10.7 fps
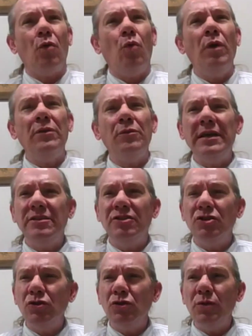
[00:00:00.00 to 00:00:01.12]
When we
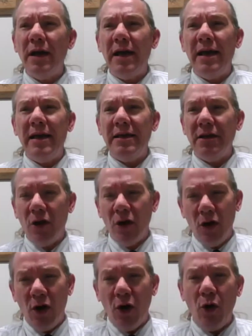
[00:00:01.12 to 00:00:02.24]
do a
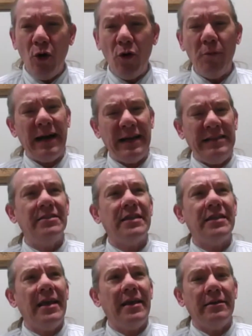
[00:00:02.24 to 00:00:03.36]
whole body
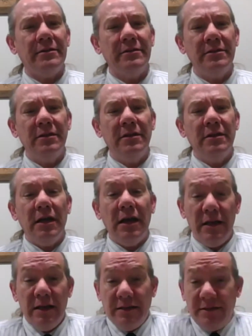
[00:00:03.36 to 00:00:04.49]
scan,
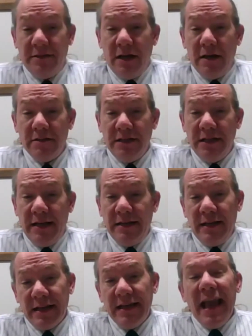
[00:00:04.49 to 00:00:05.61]
it does, and
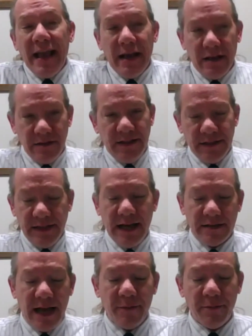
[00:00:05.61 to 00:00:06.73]
it can
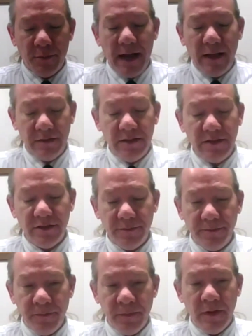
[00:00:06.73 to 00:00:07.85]
detect abnormalities.
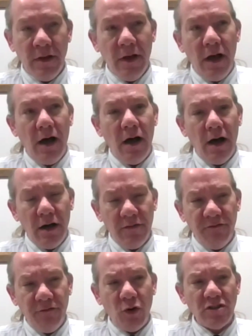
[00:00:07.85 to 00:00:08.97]

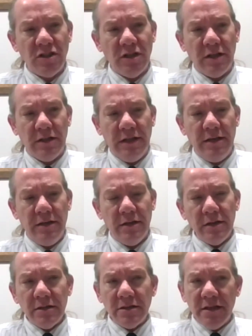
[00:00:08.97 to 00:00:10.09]
Unfortunately,
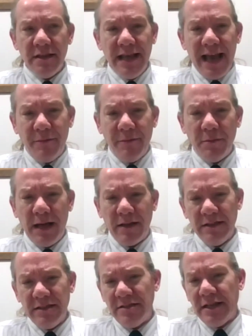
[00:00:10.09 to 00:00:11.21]
the
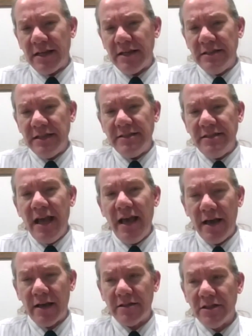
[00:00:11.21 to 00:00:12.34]
abnormalities that it can
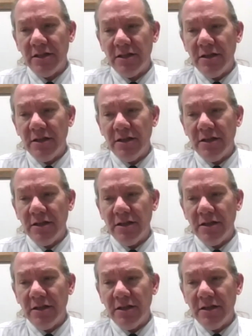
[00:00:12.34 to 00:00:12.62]
detect